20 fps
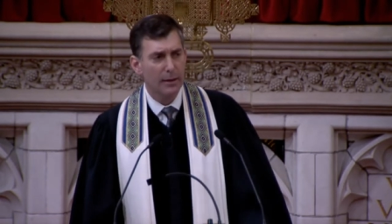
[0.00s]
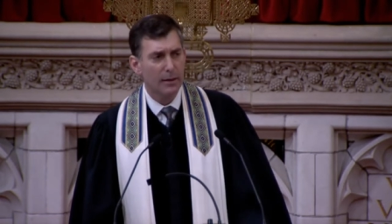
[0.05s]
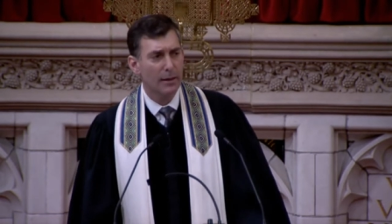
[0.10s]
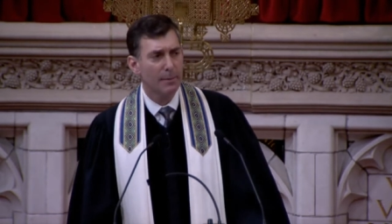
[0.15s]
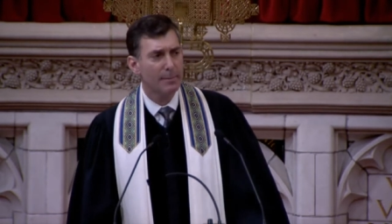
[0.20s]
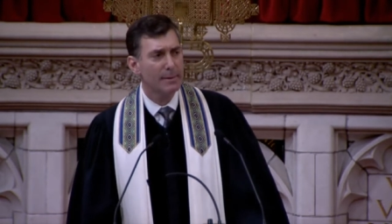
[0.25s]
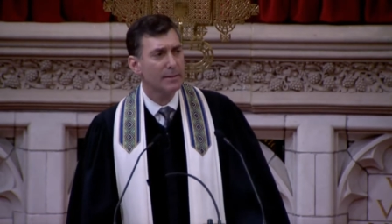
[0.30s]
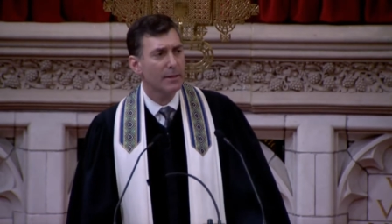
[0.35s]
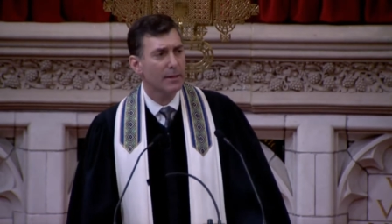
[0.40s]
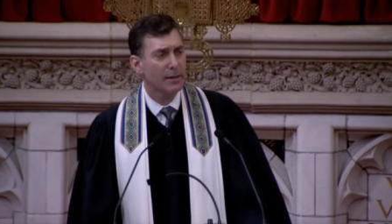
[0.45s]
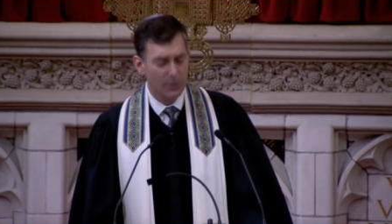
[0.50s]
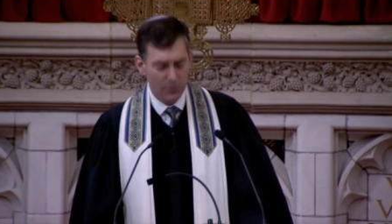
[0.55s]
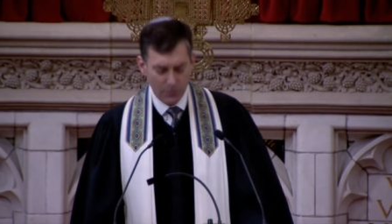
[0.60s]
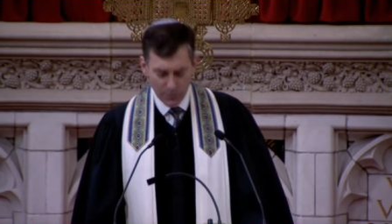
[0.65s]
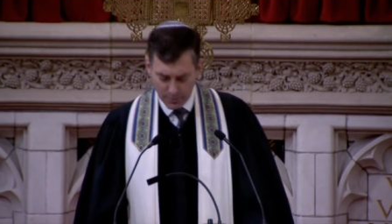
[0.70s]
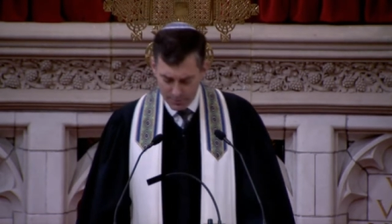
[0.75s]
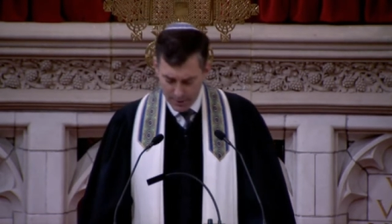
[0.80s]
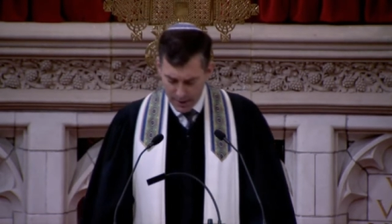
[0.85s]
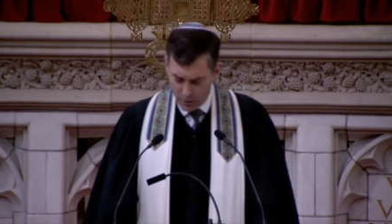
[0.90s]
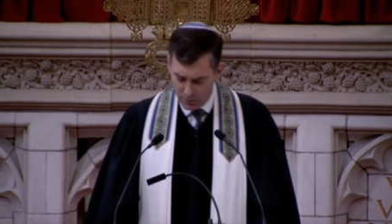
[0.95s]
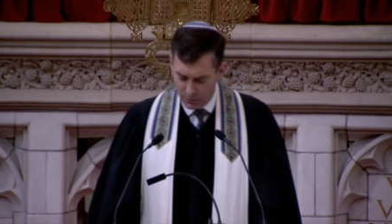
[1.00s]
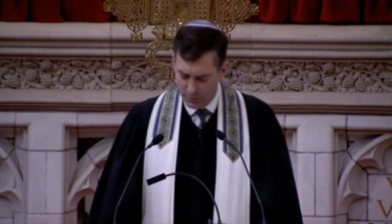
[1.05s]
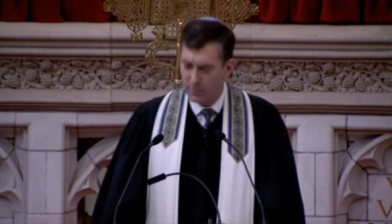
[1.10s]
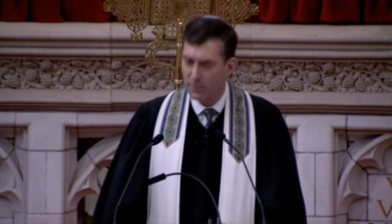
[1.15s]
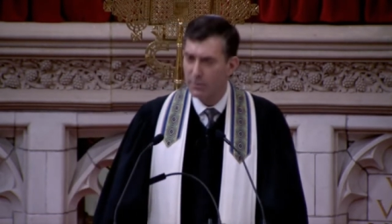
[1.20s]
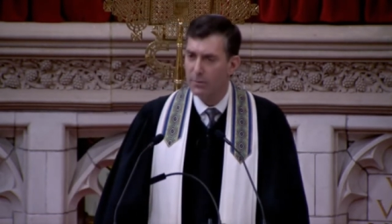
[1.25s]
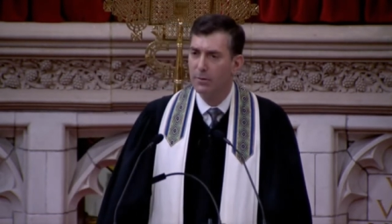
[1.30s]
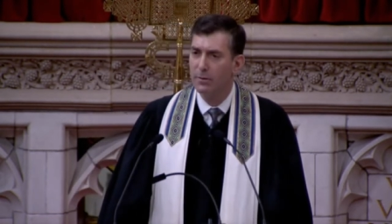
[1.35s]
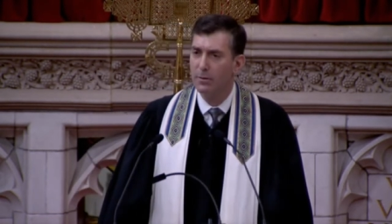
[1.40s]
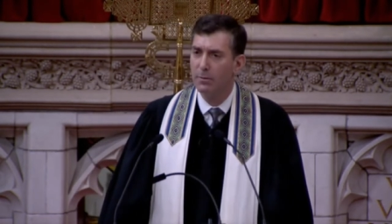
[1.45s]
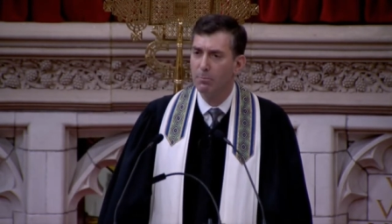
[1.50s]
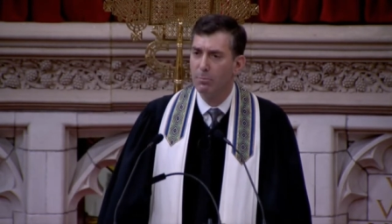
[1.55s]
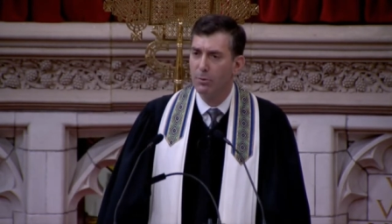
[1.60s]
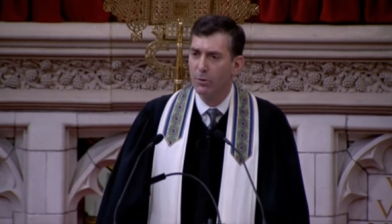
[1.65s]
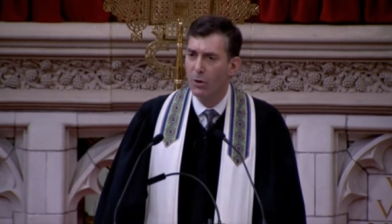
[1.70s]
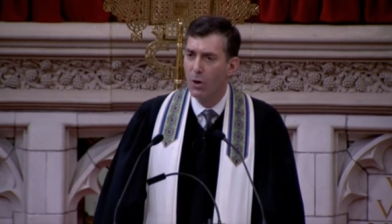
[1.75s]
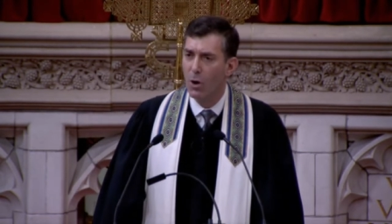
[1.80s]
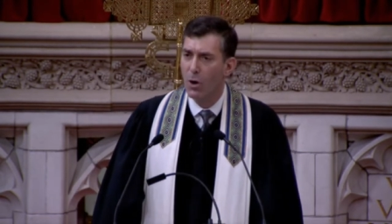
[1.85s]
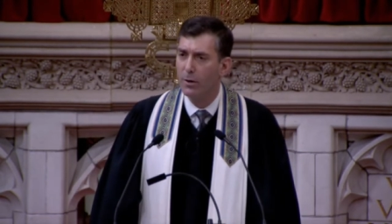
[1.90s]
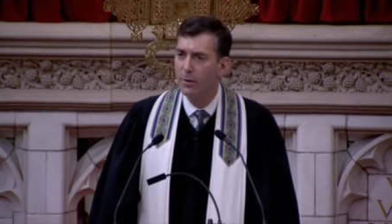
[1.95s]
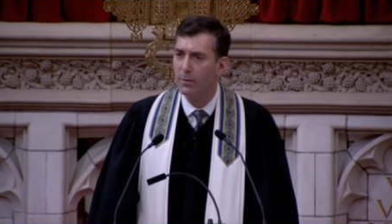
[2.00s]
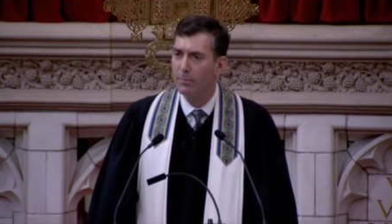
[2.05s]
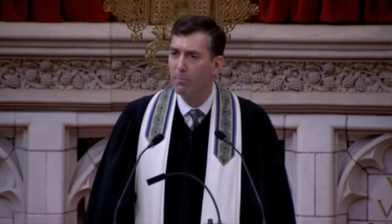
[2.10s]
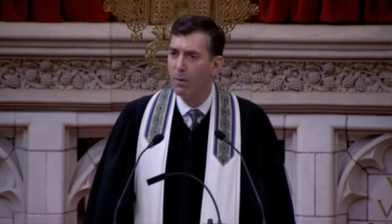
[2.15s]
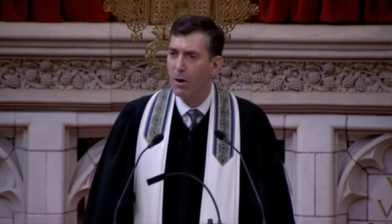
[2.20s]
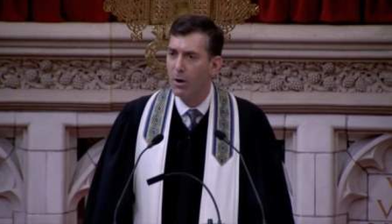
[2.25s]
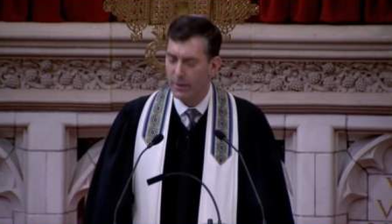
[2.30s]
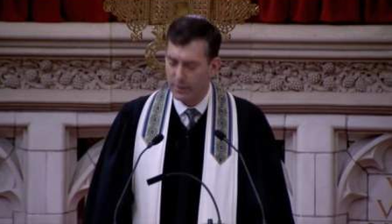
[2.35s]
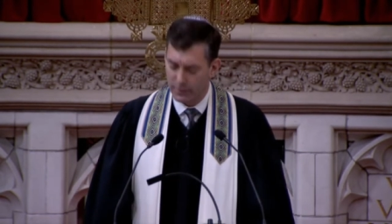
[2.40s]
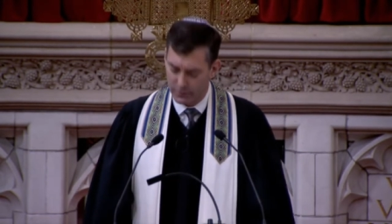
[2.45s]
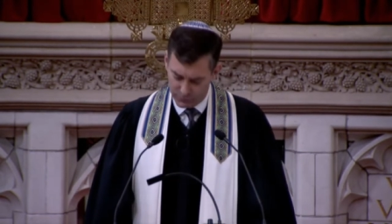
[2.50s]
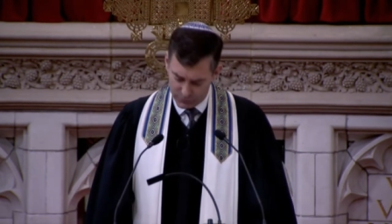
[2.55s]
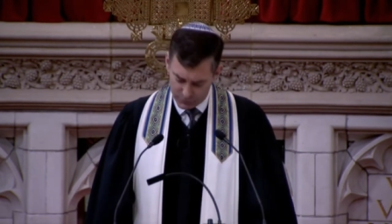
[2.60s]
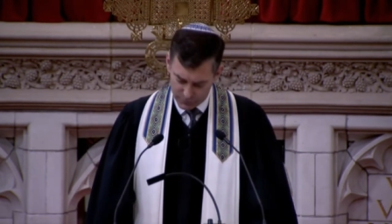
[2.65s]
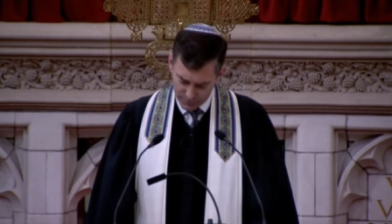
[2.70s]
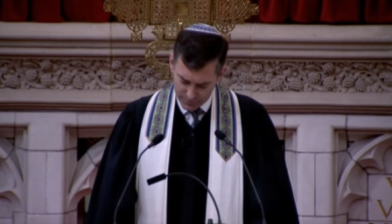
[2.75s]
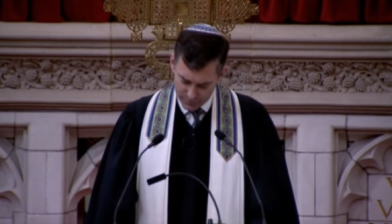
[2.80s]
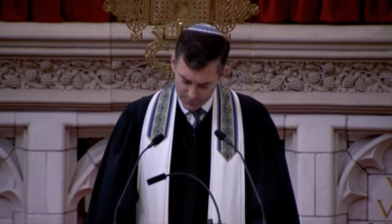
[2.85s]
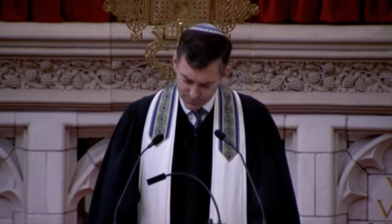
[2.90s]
Let me tell you about Bernard Marks.